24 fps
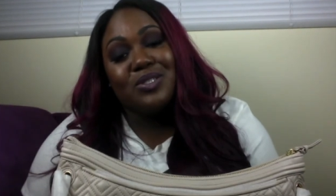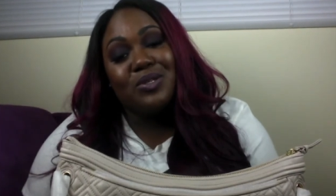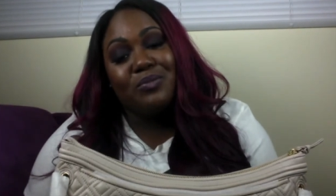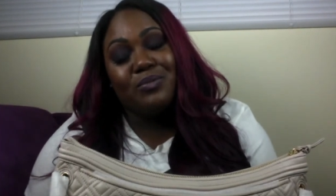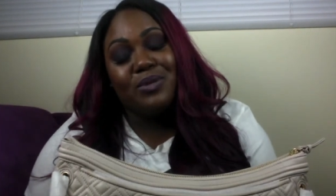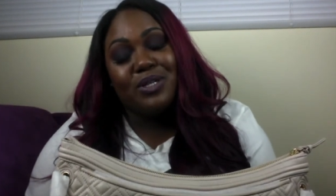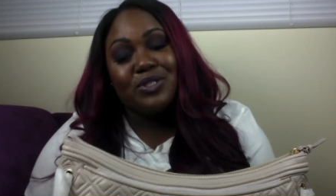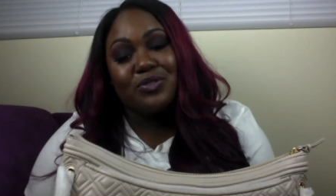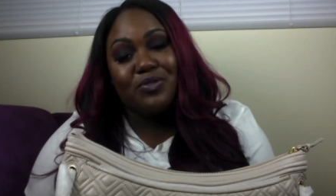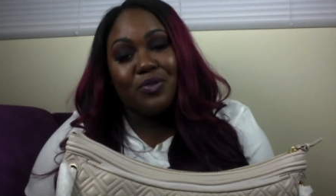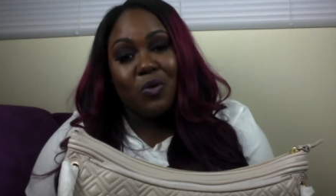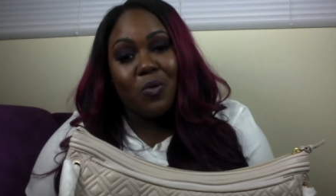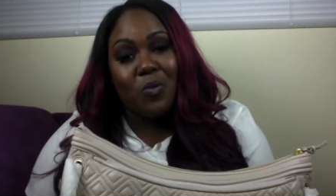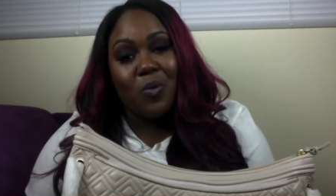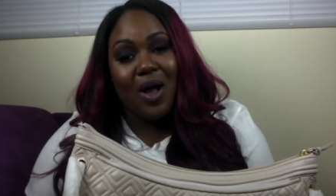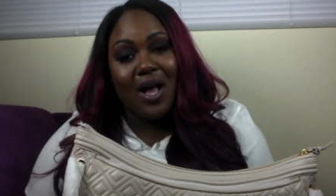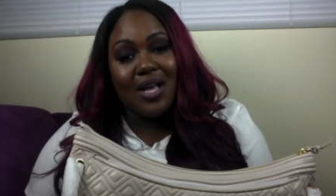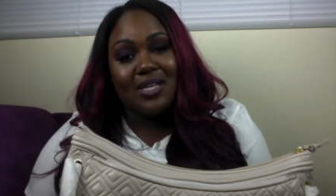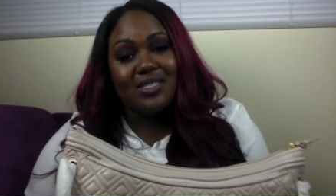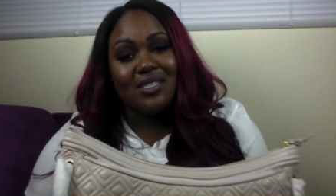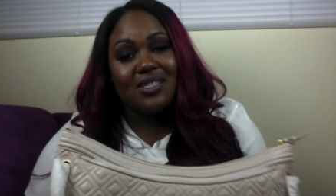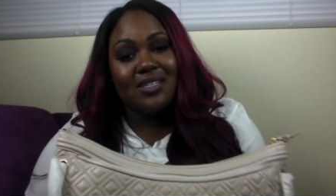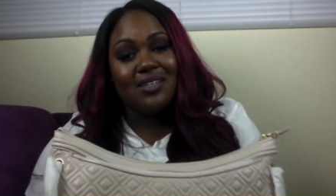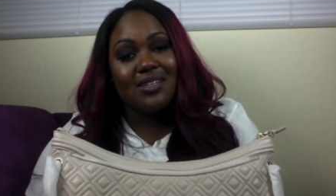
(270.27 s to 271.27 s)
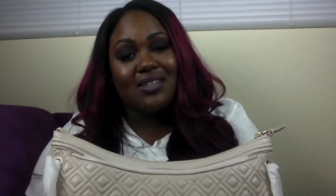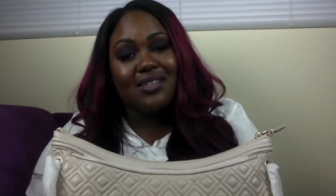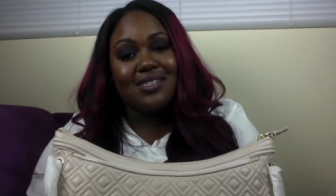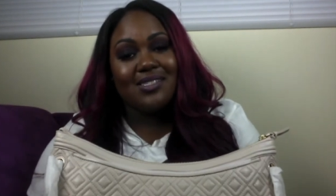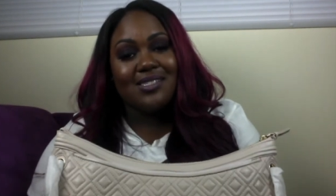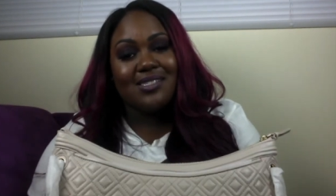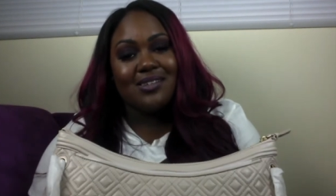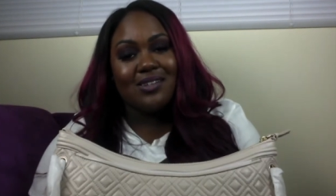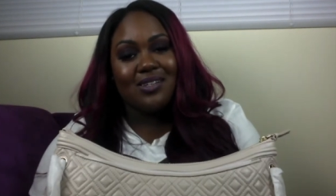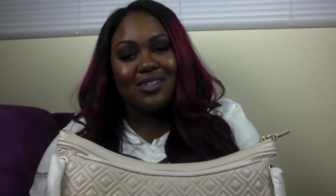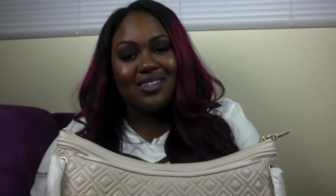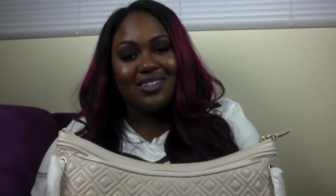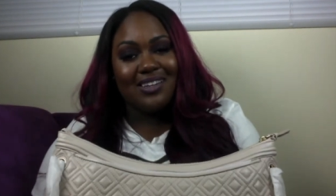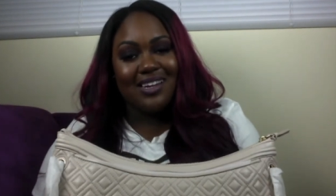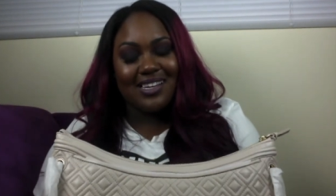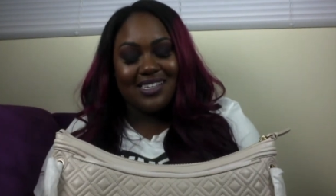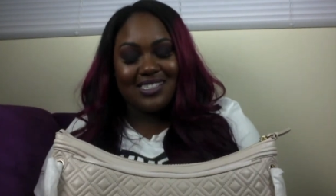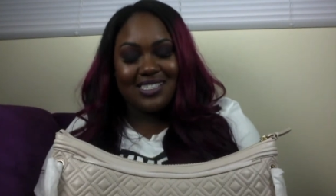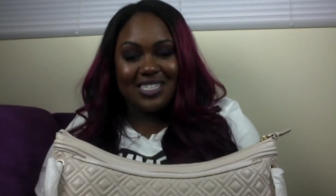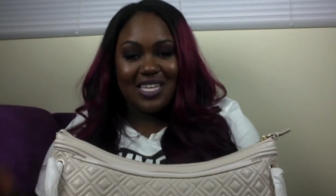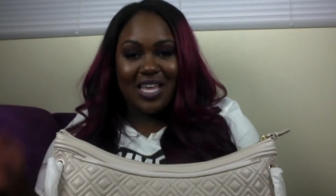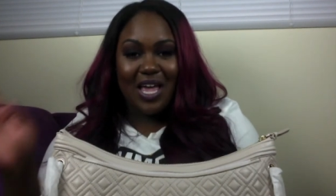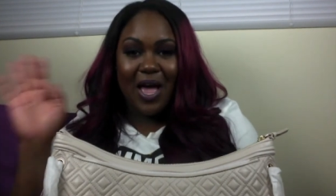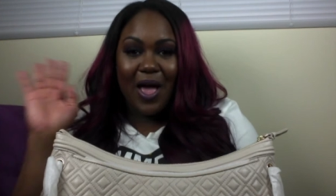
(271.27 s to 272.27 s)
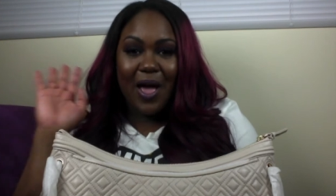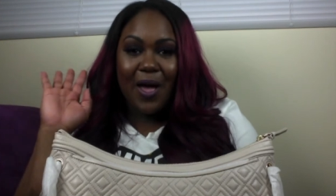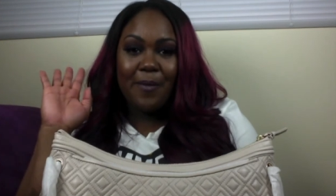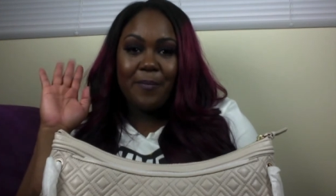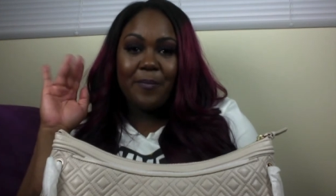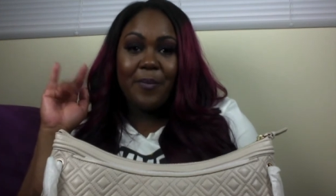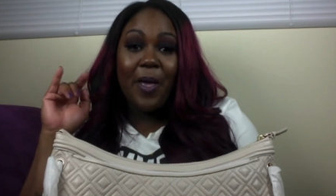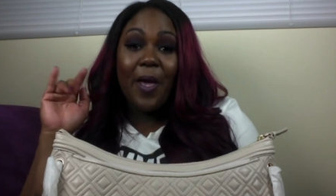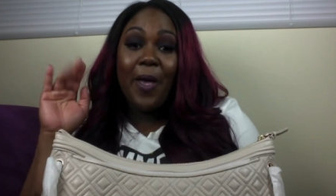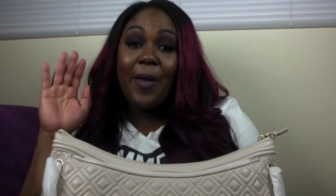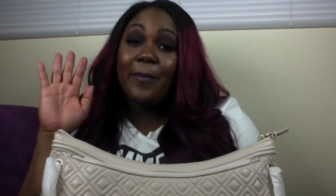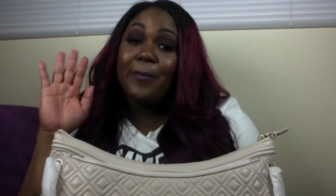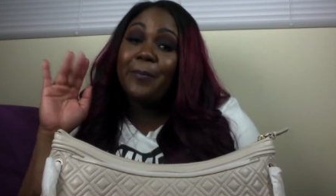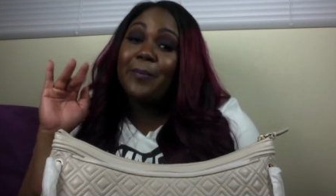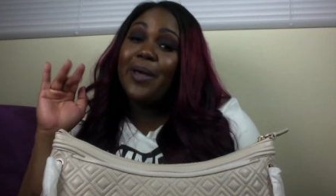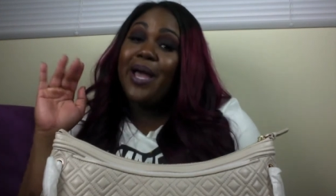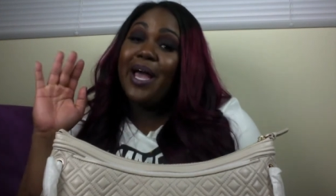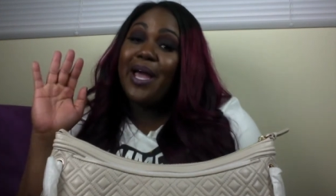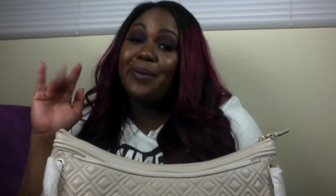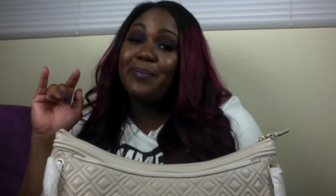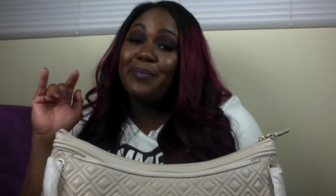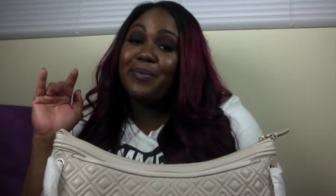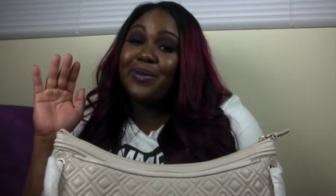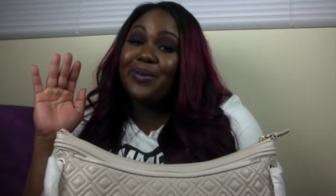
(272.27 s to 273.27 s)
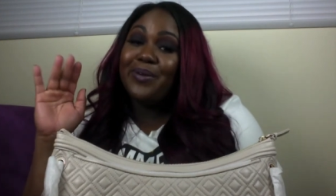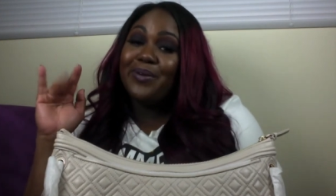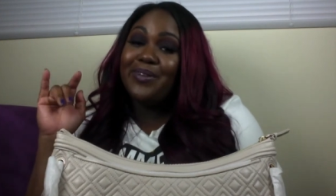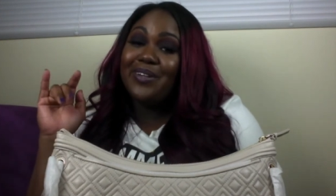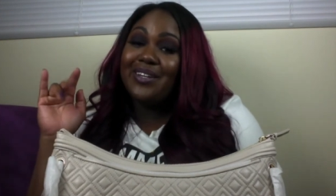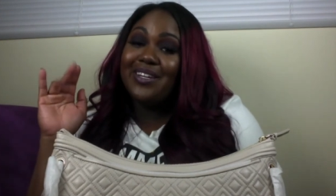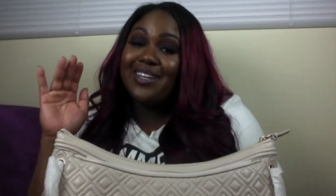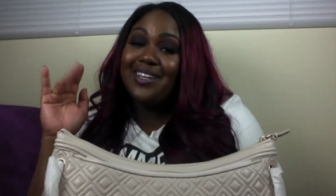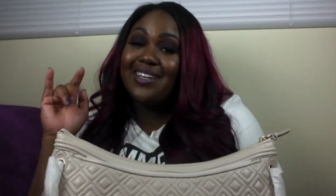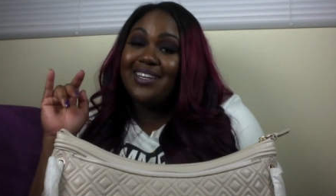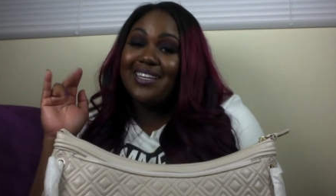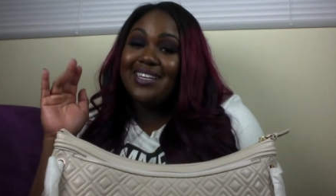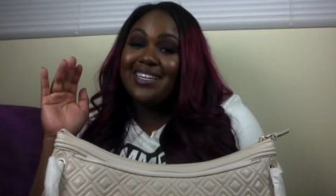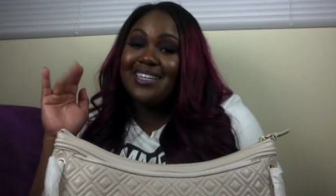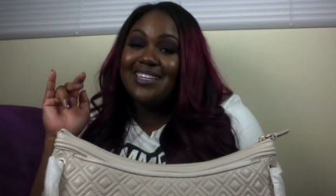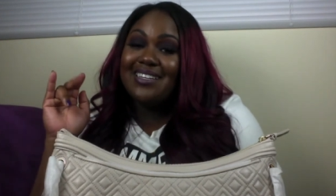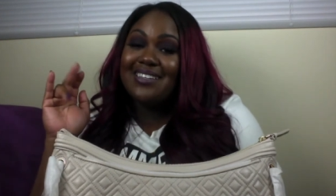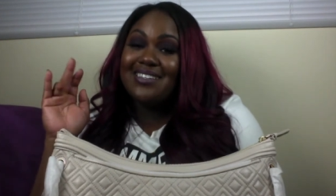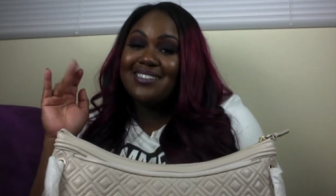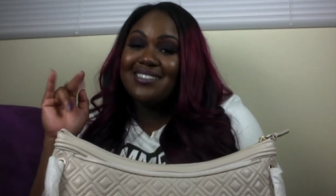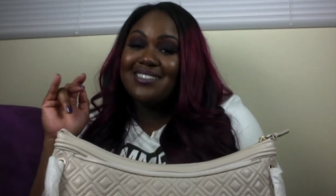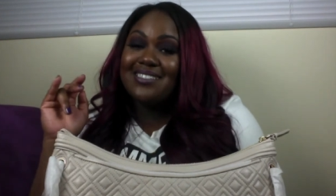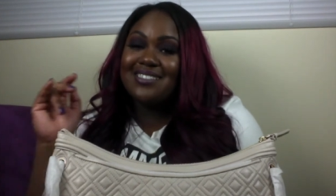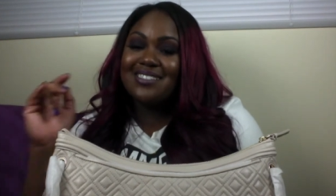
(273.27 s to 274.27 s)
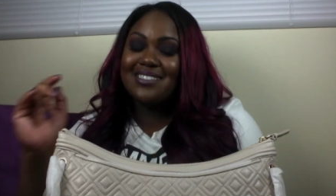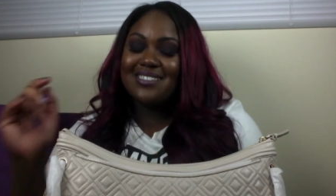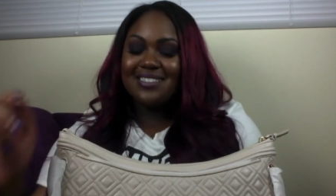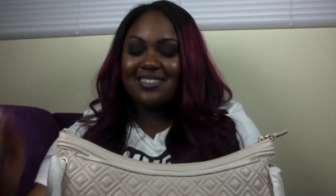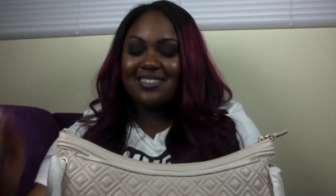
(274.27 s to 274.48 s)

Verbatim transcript: so much for watching and until the next time. Bye beauties.